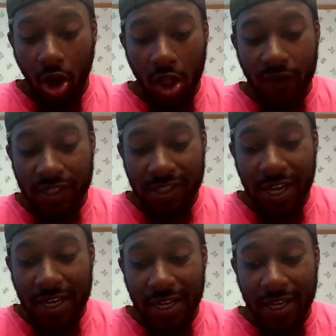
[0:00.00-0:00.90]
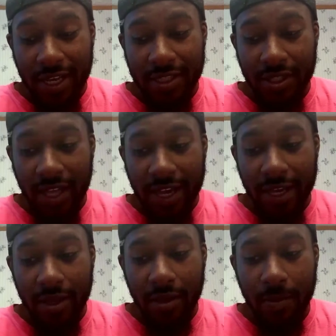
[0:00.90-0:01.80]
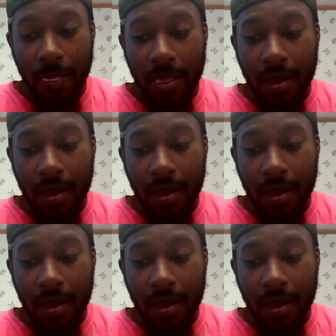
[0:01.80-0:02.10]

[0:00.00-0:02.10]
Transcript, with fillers: all of a sudden, it's like